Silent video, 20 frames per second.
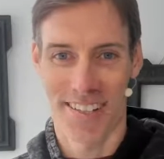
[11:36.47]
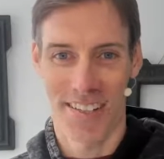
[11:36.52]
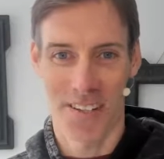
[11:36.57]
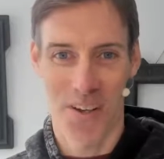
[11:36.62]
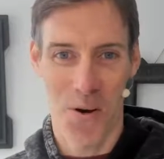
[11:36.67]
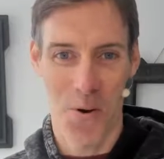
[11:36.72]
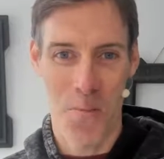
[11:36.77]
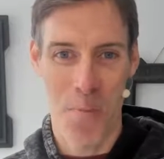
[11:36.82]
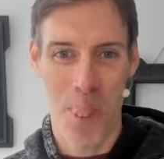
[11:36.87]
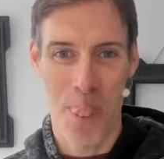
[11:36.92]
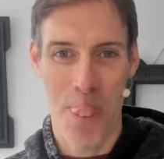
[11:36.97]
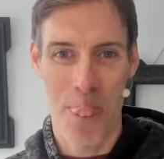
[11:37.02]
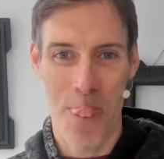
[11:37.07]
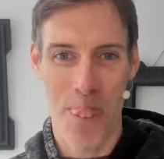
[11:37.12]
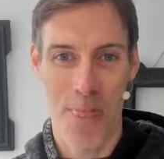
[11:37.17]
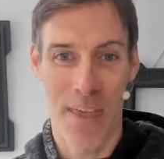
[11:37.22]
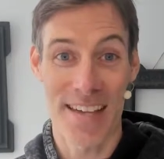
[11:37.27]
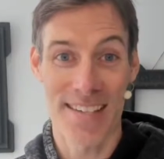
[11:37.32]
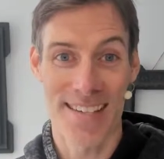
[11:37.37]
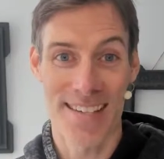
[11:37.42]
So
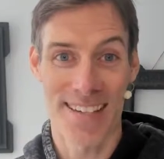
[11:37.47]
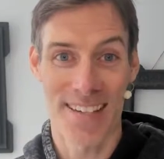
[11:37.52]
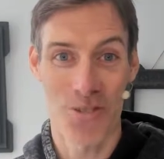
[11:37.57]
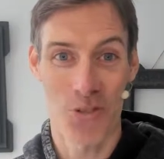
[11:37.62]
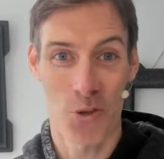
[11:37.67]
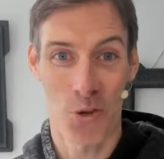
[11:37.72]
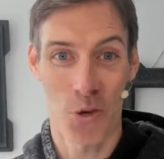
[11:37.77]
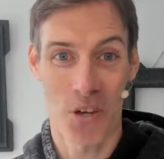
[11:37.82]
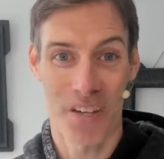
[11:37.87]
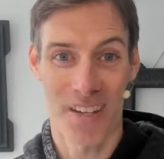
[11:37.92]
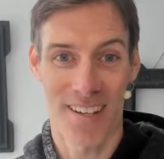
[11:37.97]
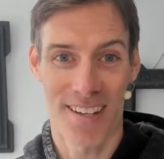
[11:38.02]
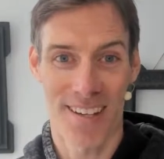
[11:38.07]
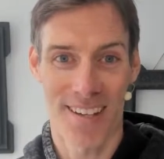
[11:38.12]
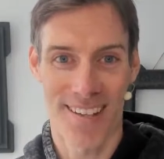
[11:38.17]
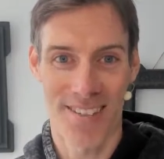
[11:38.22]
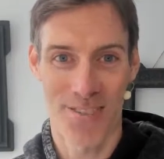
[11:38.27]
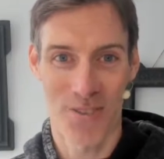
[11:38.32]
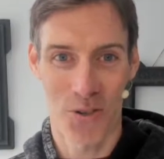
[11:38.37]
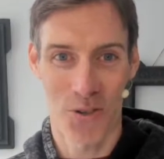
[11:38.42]
yes, enjoy
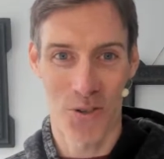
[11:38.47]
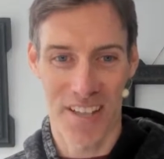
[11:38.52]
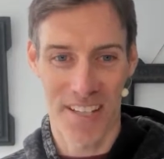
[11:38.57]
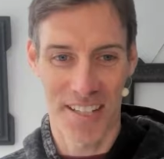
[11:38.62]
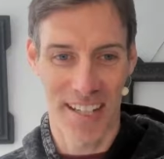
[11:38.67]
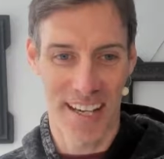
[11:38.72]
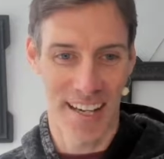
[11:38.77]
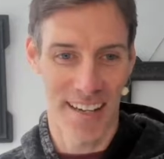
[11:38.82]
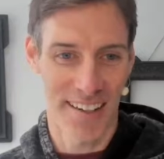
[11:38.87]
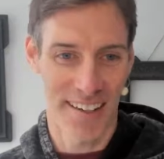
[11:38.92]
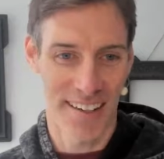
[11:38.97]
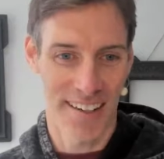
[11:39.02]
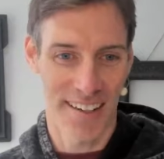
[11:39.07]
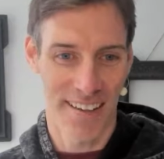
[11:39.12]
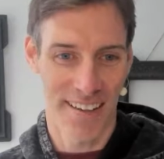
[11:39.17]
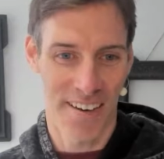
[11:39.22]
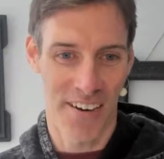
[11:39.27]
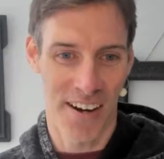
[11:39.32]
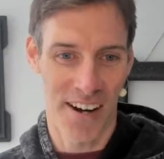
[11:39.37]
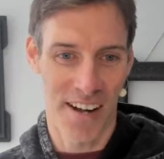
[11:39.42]
the day.
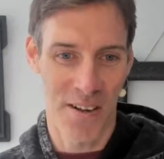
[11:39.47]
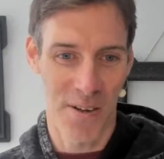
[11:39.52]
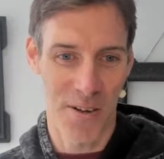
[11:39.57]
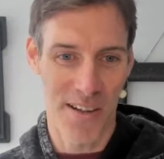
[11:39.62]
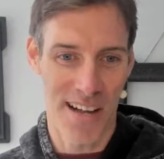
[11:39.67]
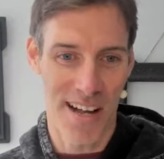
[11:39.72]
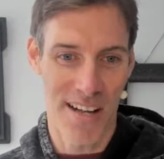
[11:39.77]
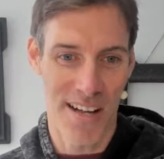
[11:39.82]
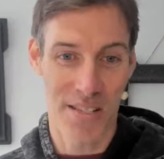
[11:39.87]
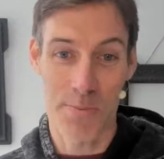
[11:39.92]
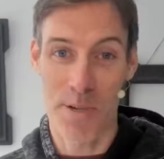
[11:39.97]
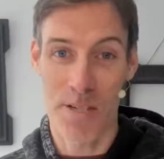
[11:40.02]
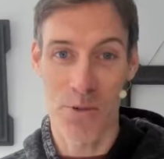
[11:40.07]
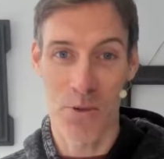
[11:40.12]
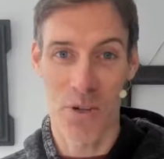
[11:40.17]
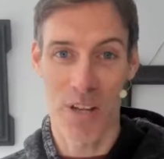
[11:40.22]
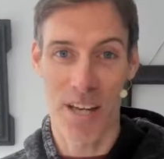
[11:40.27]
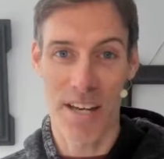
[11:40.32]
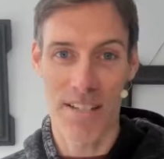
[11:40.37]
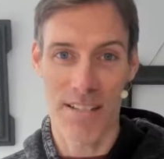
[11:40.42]
And I'll speak
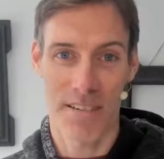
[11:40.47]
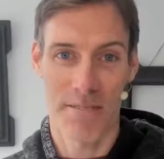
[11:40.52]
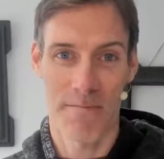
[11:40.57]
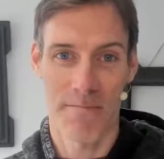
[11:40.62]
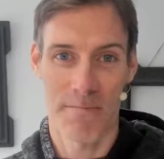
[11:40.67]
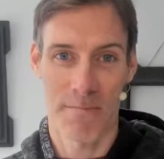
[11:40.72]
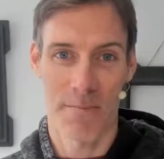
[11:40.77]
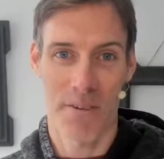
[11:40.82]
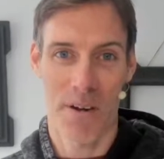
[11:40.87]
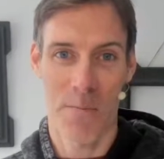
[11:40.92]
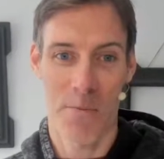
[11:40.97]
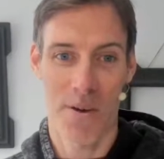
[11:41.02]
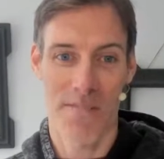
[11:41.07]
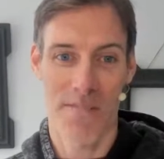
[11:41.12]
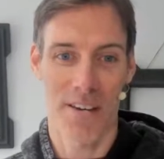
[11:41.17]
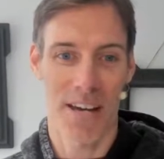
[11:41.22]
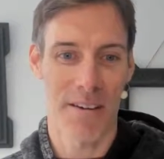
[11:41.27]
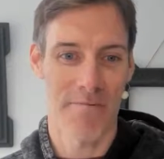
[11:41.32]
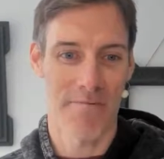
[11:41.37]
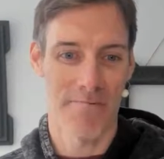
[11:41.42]
to you all later. Bye for now.